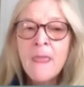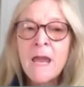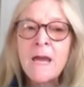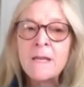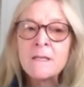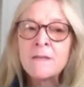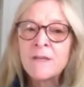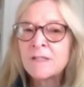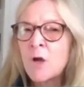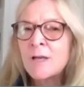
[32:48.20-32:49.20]
and
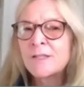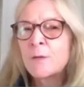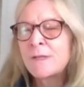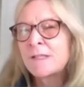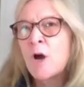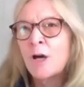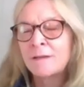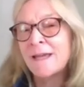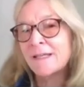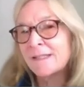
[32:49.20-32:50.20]
this also is called
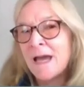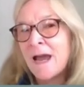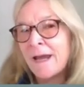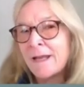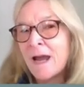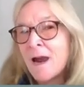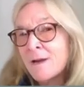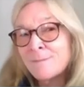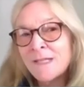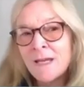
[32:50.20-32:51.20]
like a side
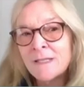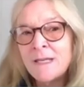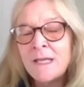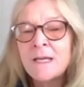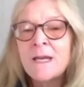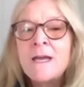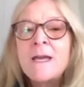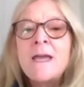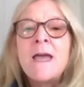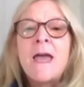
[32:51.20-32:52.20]
arm technique.
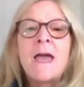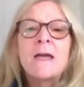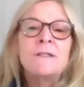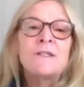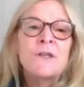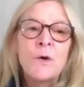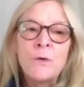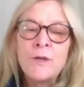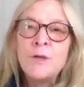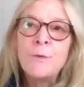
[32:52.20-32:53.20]
And
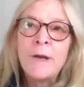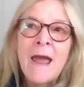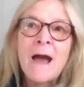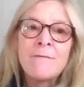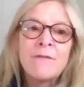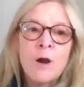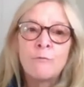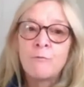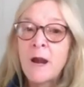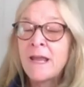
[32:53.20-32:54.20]
so you would have a
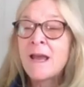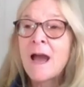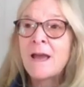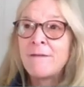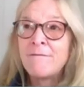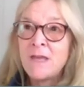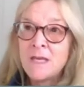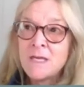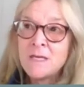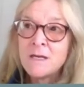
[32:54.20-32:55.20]
running
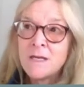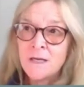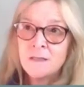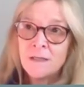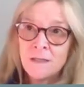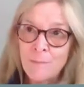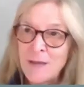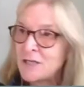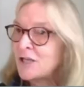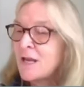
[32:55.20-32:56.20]
IV into the
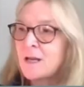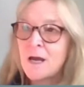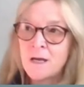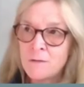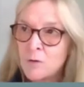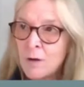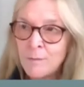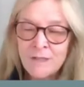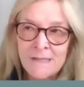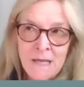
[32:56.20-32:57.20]
patient, a
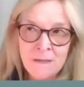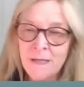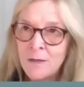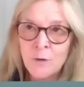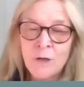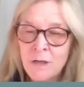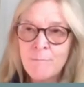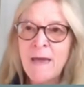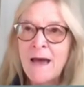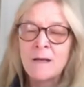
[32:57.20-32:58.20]
normal saline or
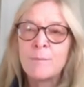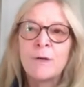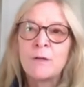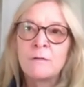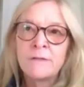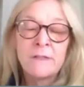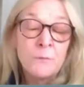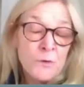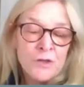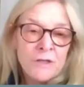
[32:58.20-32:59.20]
compatible
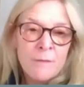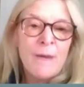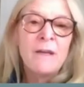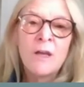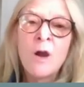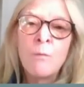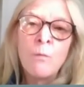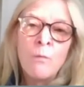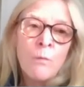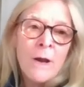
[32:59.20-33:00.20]
solution, depending on
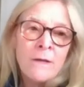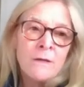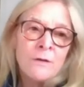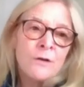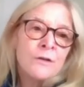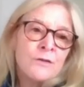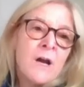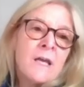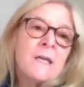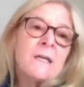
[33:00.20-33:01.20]
what your drug